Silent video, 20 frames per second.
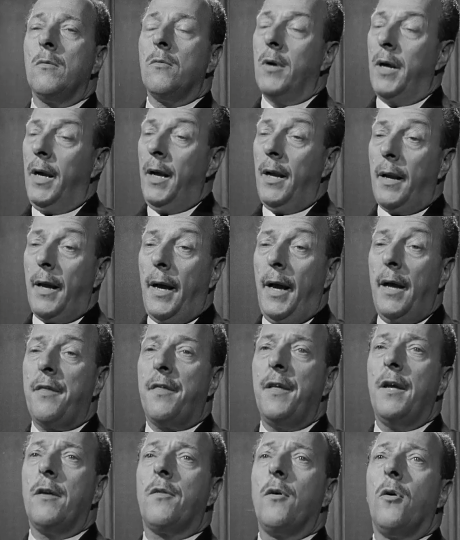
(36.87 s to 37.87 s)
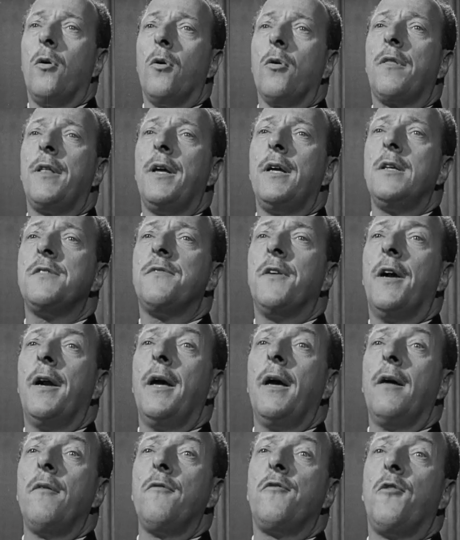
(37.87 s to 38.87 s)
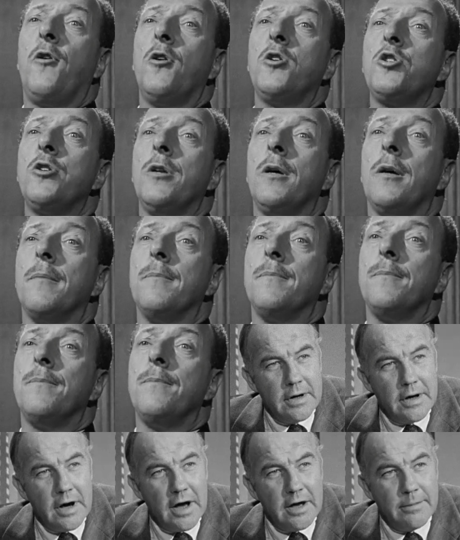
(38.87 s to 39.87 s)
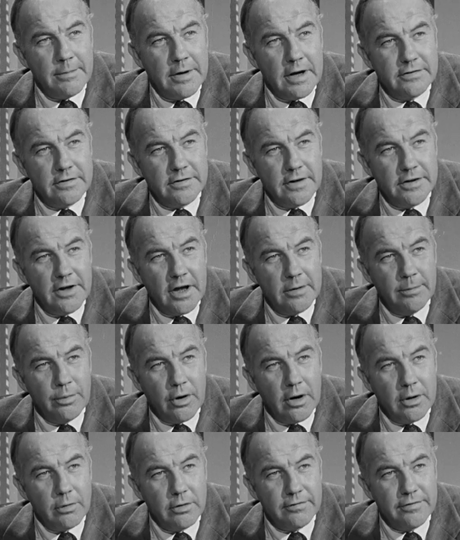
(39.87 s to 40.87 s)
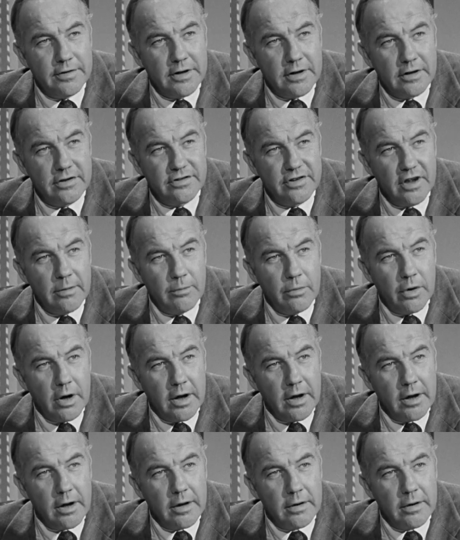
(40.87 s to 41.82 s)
Well, I think the whole thing's very unfortunate. I imagine the dead boy would feel the same way.